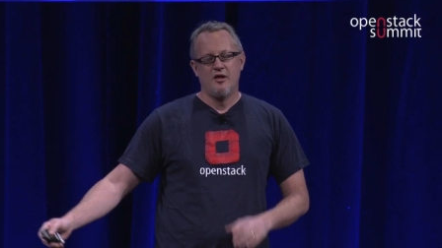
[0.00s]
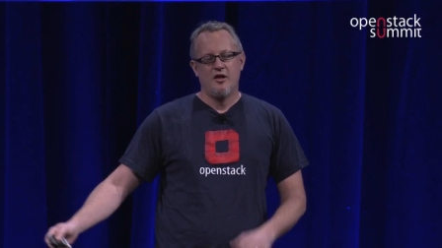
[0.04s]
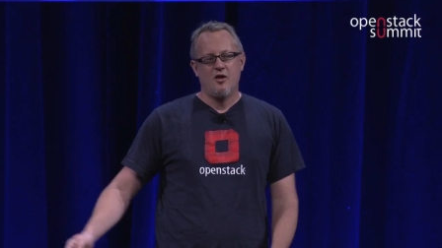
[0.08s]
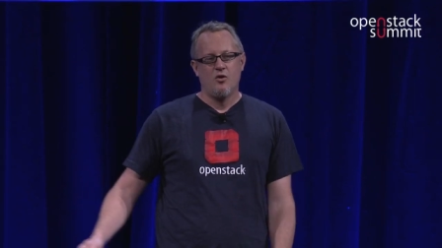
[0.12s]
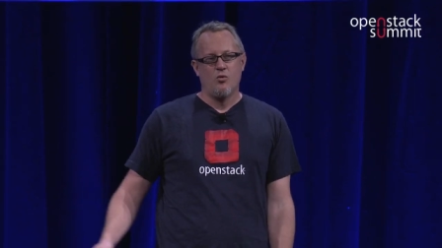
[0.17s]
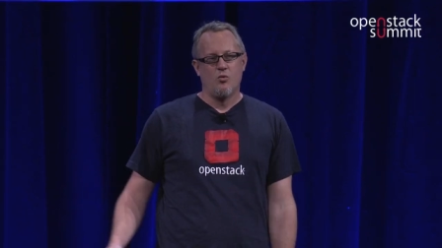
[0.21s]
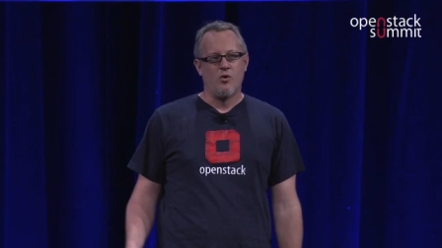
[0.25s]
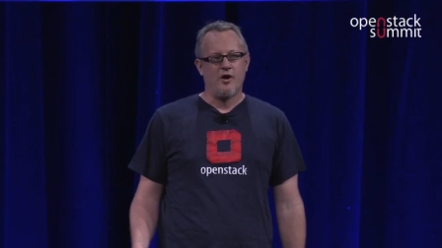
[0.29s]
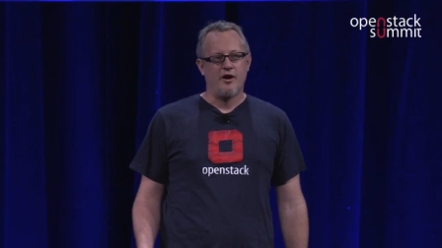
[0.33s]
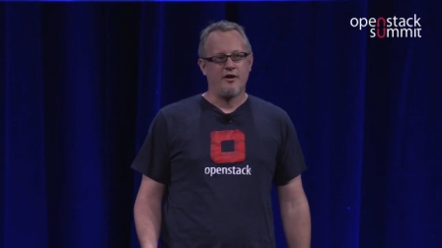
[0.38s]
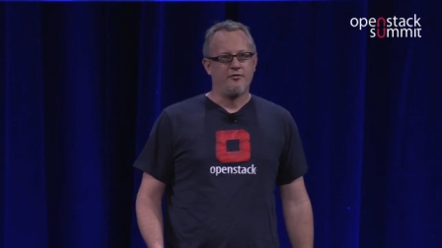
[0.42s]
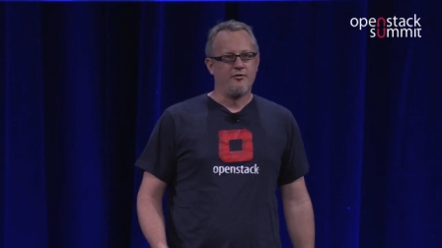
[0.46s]

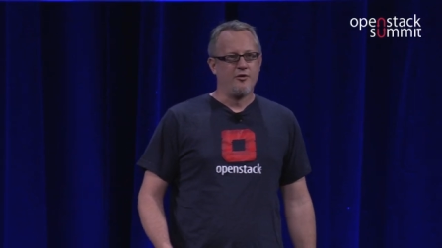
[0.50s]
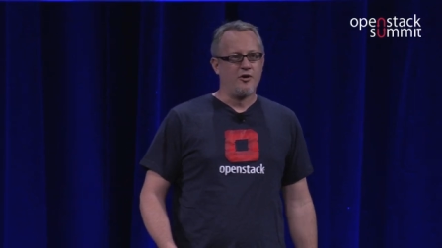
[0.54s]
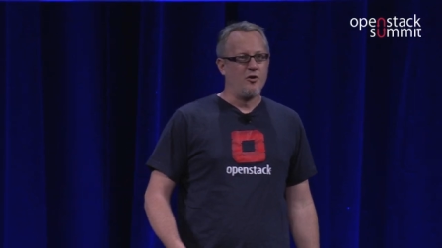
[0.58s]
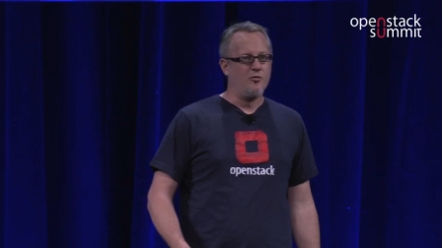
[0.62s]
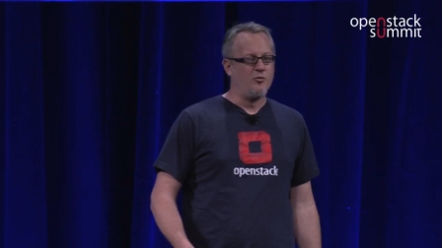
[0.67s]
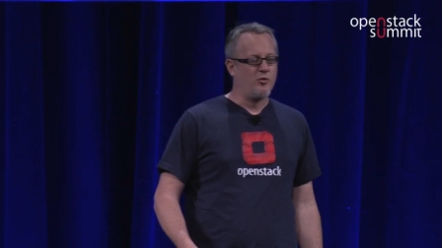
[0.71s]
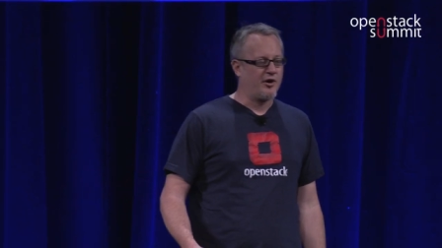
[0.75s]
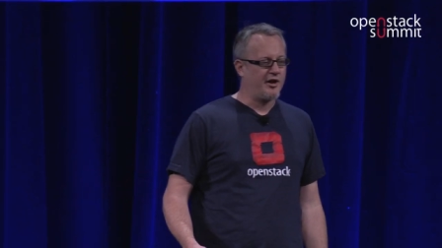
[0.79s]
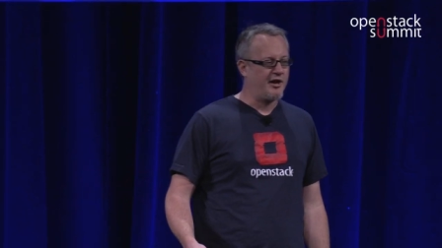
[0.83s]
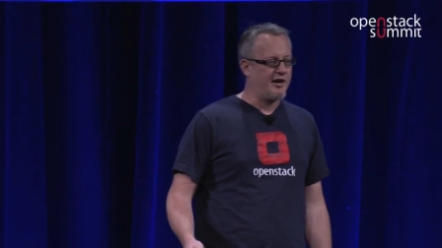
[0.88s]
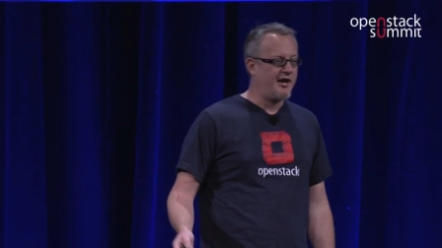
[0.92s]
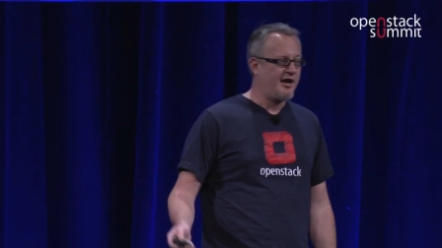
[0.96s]
one of whom
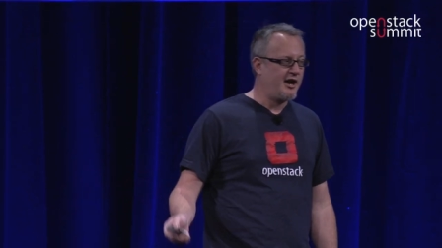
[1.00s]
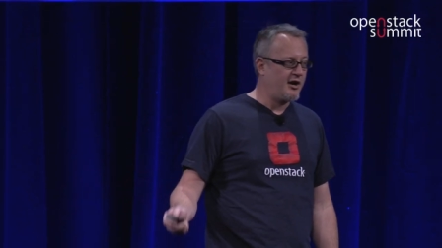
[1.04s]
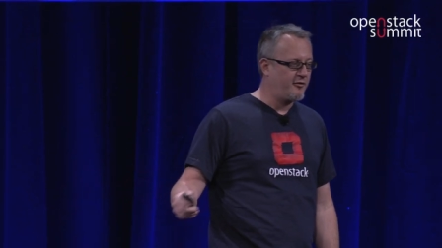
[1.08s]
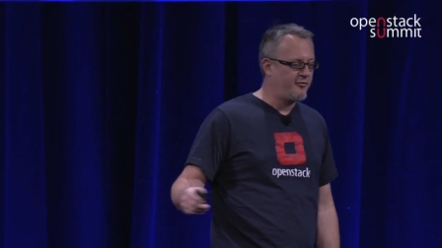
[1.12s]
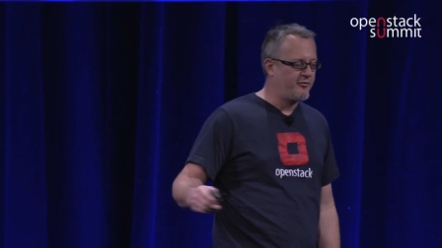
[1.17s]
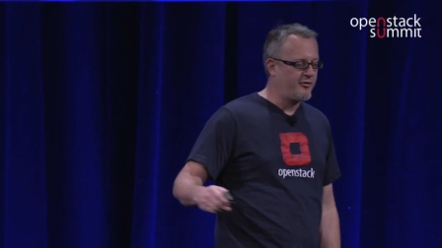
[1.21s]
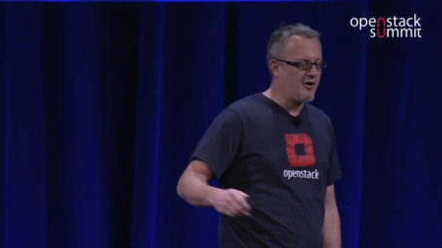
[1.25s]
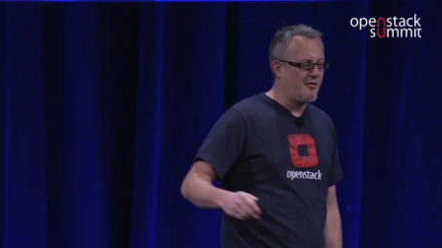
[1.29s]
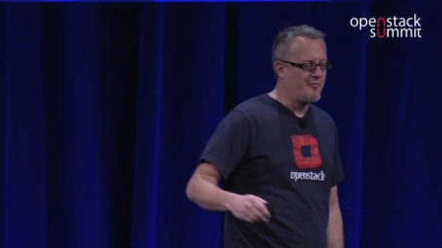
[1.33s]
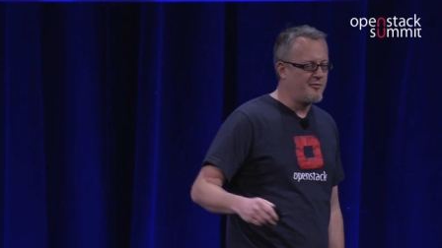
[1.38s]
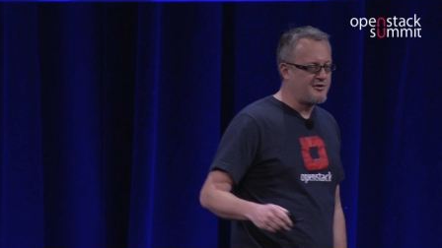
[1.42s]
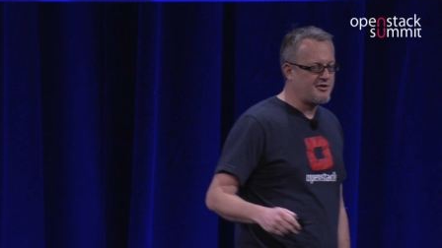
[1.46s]
we're going to hear
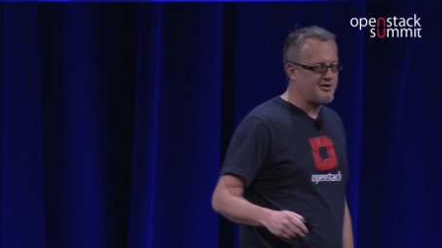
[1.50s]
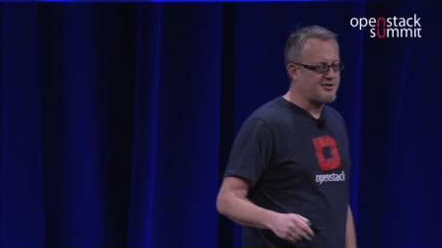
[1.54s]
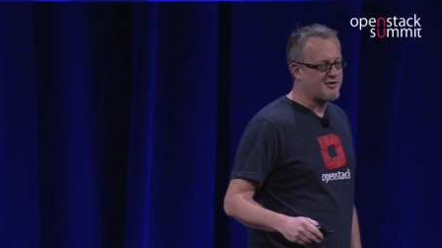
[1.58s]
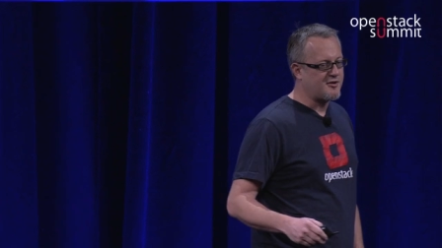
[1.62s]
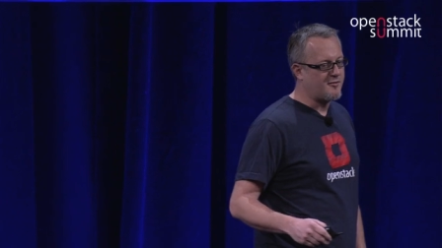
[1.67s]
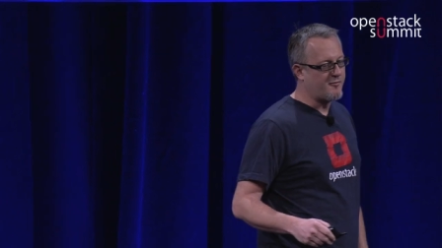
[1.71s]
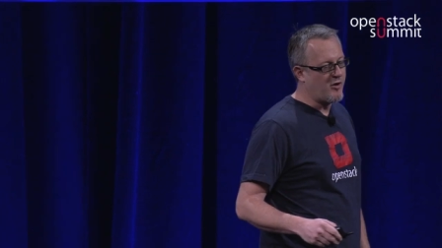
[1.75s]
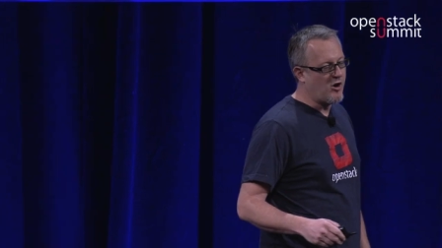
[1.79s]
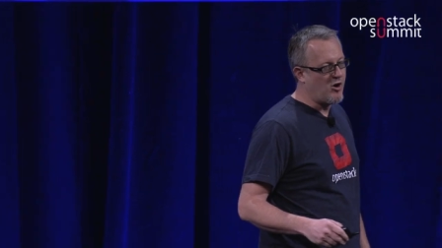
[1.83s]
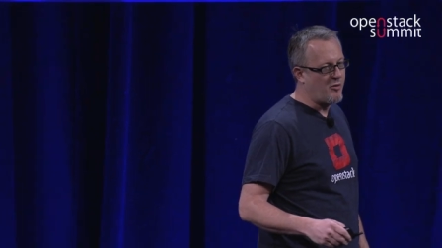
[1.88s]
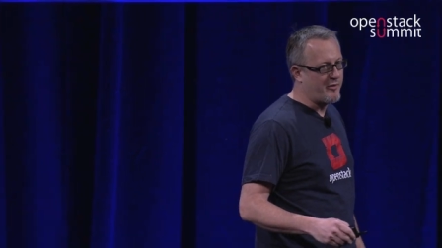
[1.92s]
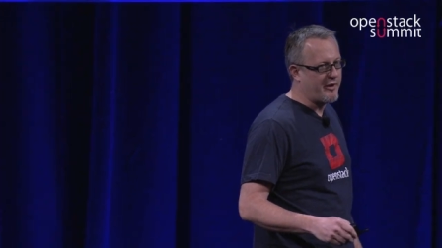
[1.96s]
from in just a
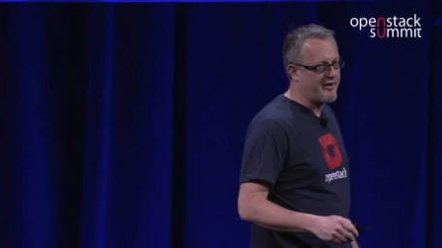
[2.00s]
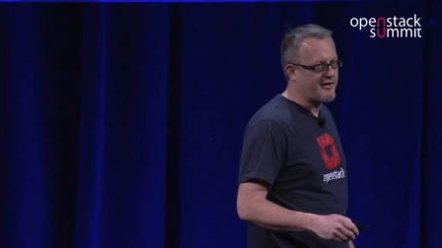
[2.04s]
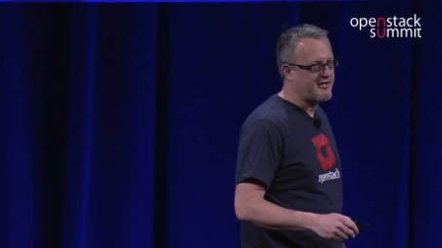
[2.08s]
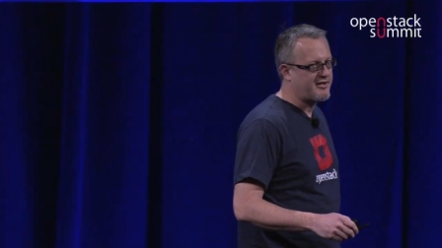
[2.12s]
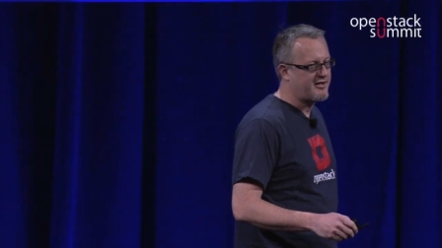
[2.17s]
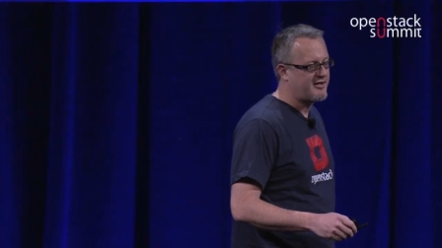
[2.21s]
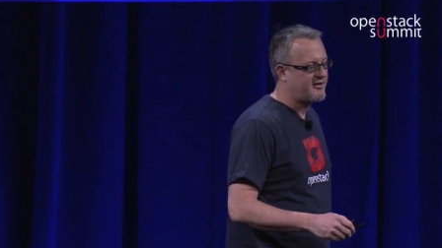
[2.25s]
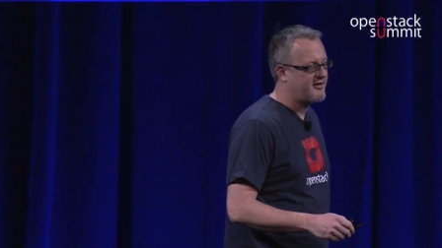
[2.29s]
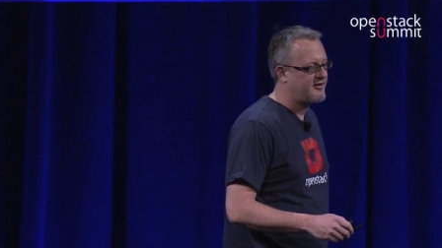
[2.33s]
moment,